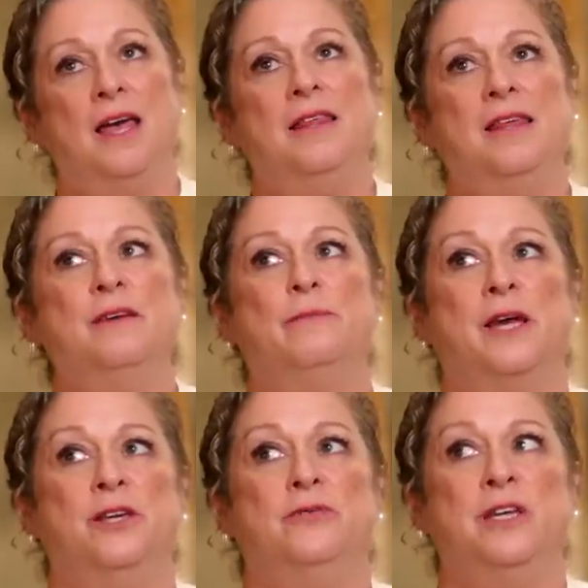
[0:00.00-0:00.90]
I think
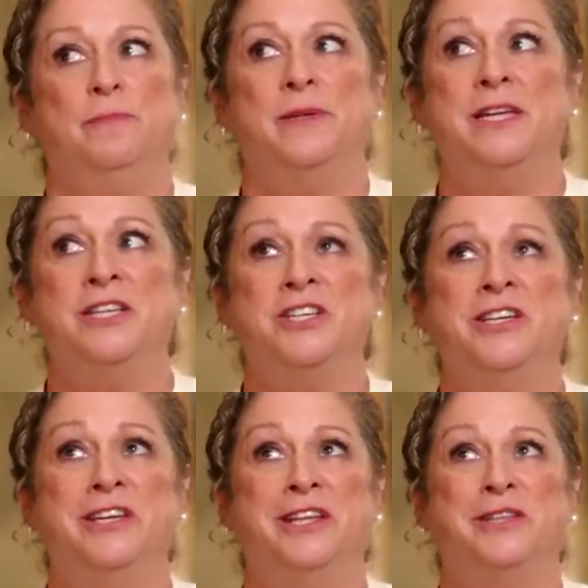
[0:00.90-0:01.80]
my unique
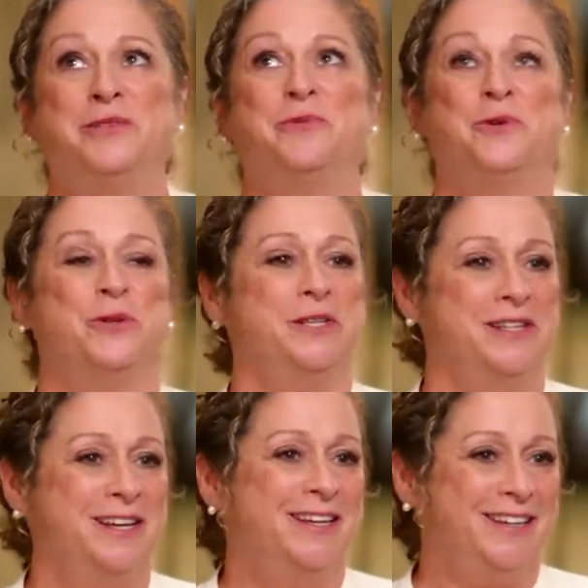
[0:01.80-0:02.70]
position in this world
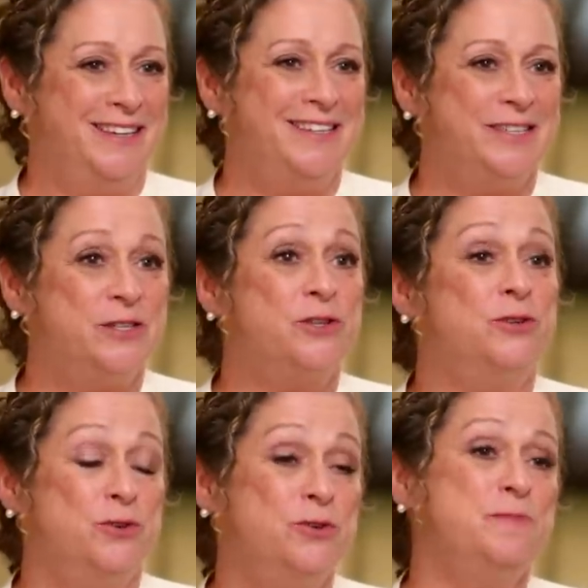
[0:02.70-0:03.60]
is
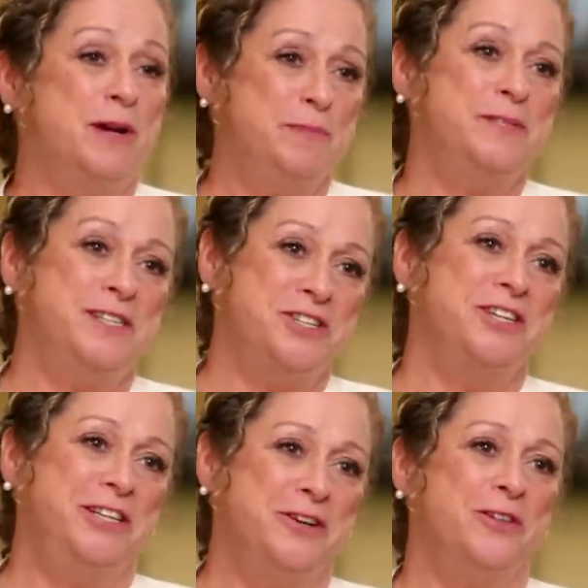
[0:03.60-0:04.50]
to use my
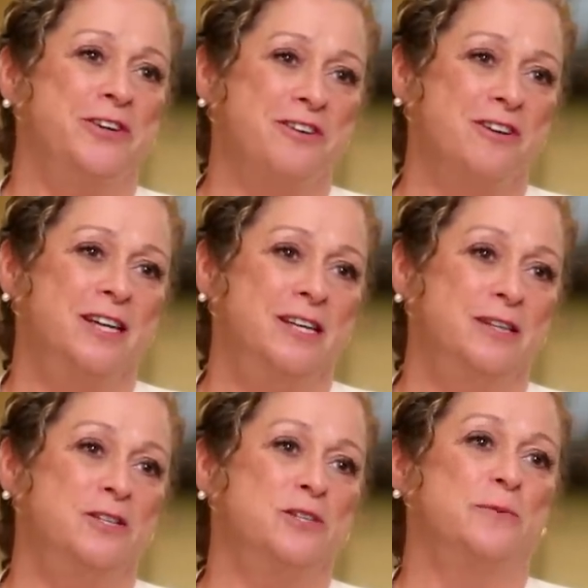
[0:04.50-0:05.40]
position in the
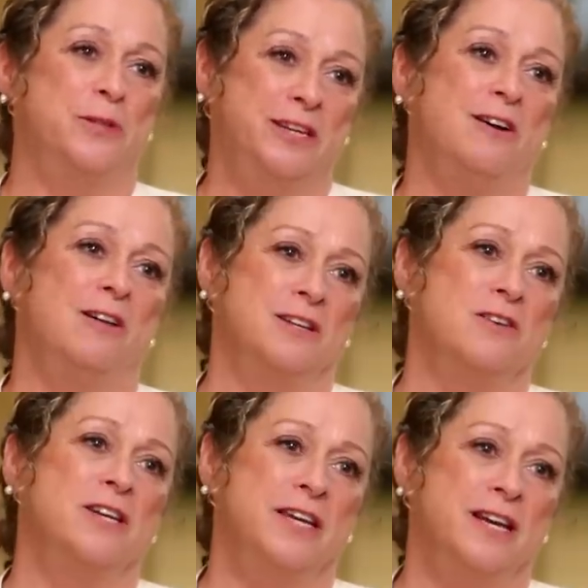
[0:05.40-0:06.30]
oligarchy to put the
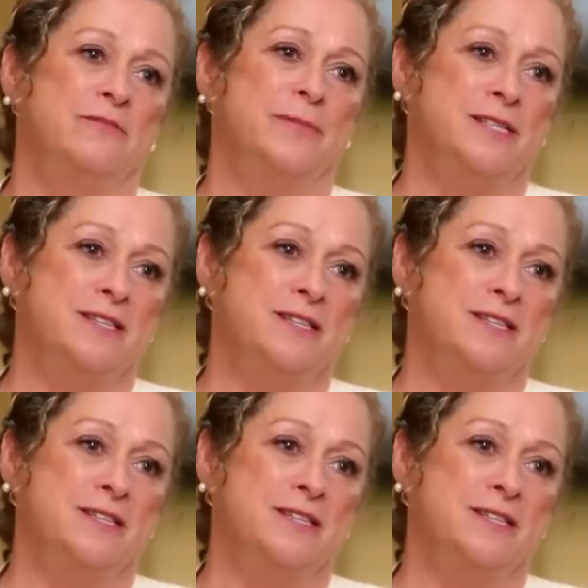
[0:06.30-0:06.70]
oligarchy out of